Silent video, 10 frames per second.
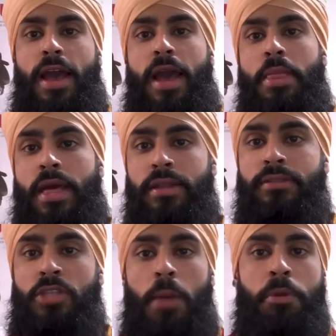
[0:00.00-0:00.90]
and then
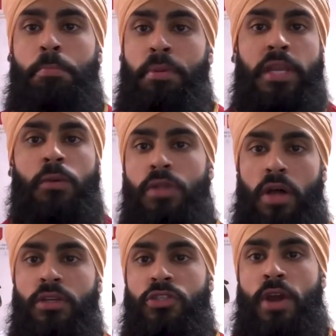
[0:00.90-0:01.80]
stop competing with
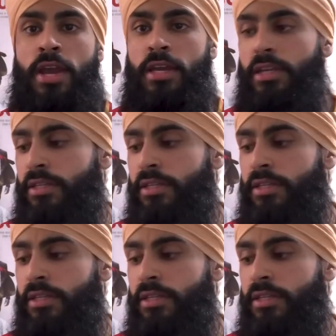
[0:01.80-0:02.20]
others, right?